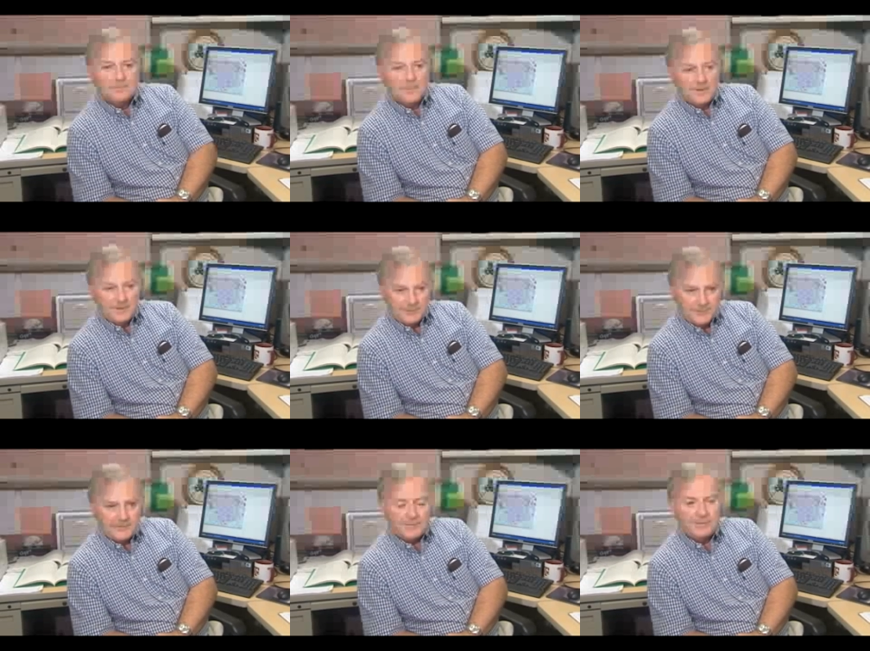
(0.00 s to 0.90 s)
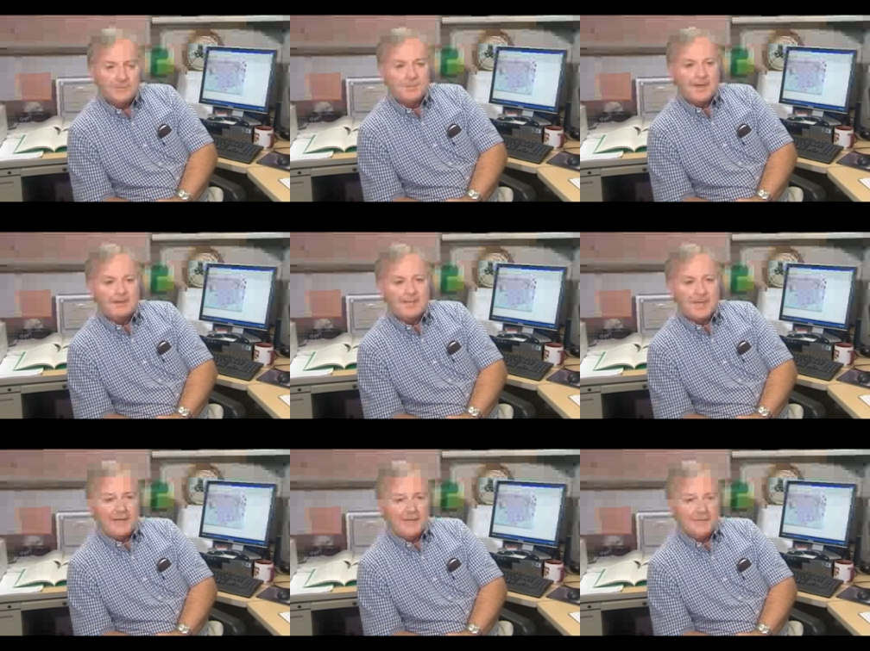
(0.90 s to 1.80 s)
it? Today. The decision is made
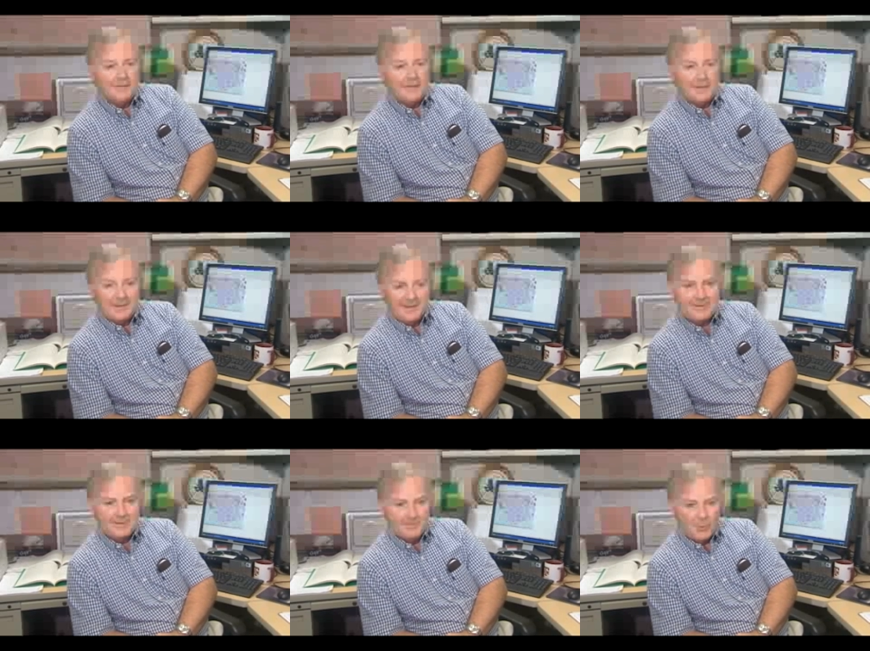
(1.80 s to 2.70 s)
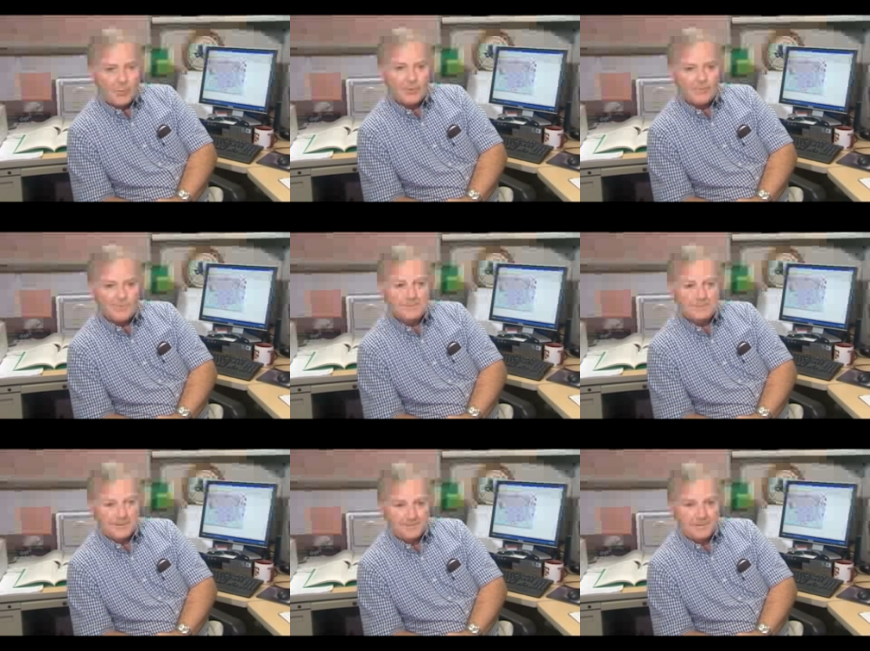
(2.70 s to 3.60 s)
by the elected boards
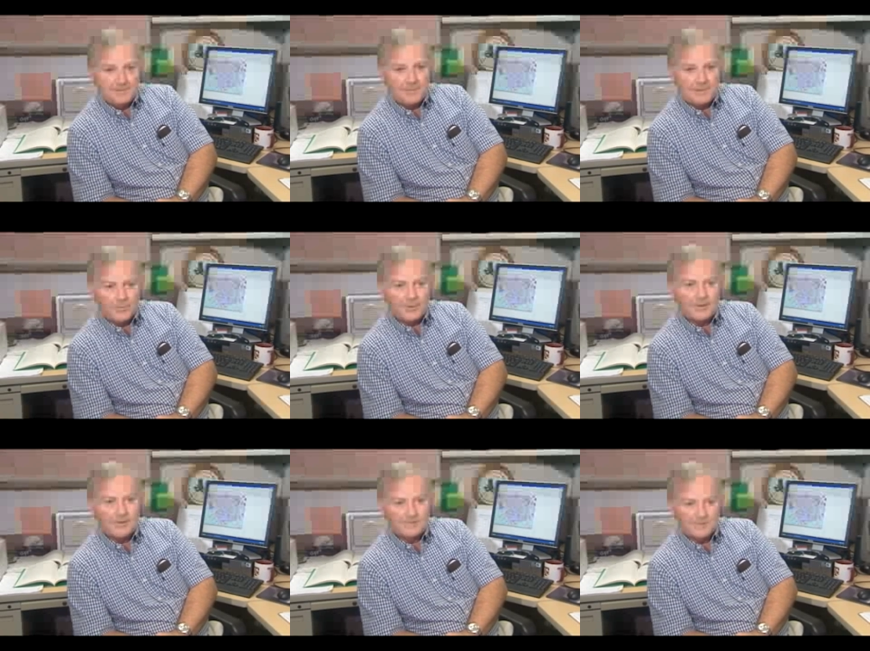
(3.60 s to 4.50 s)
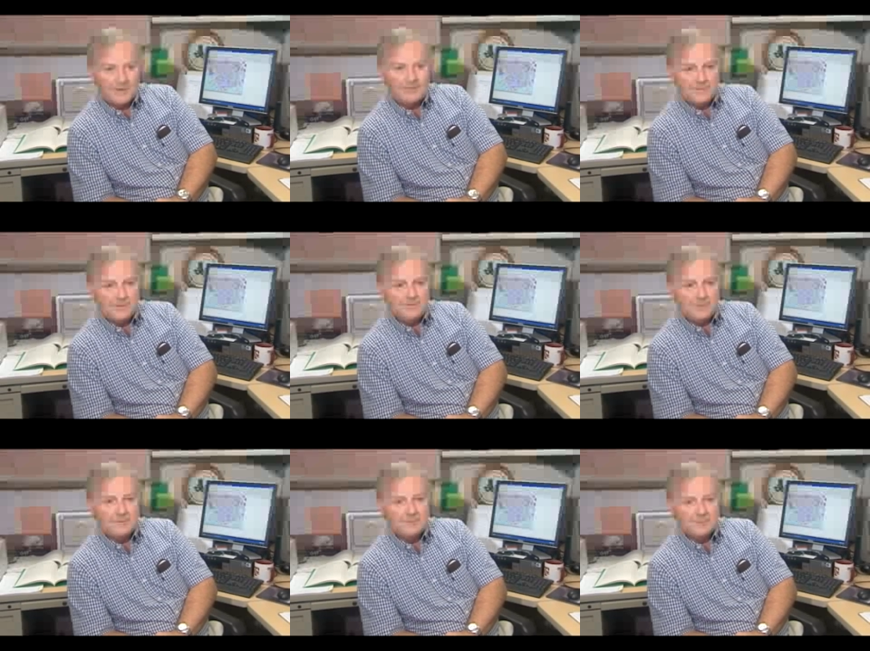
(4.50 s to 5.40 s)
of these groundwater conservation
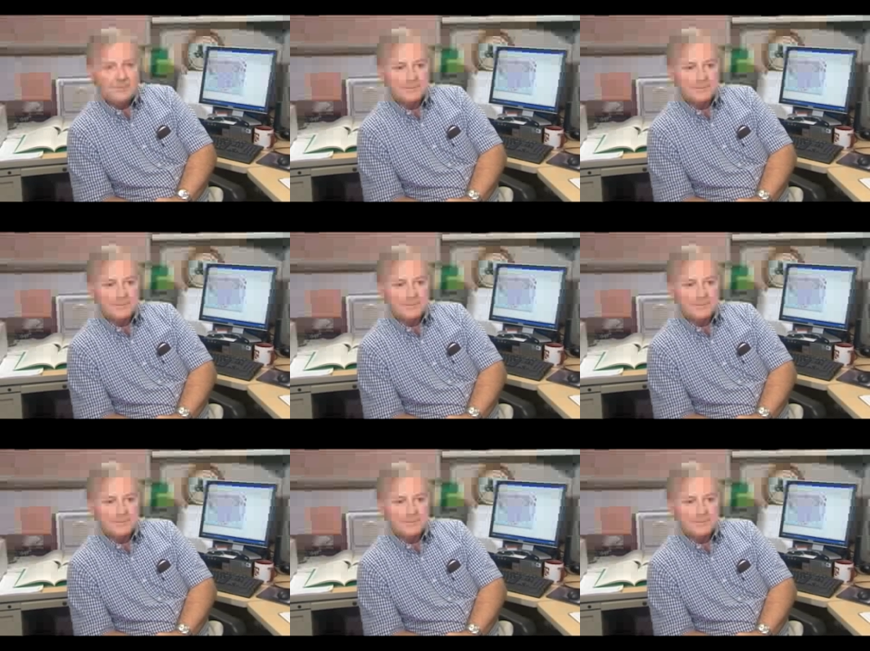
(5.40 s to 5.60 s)
districts.